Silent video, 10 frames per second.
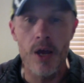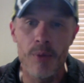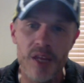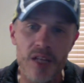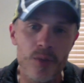
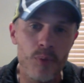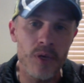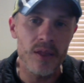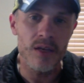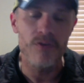But that's a
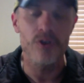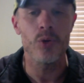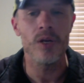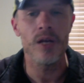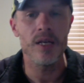big thing for
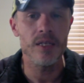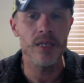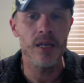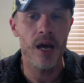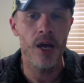
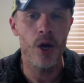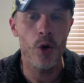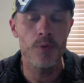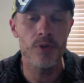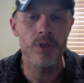2019. I
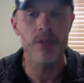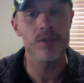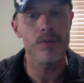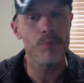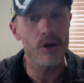hope to get
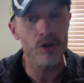some better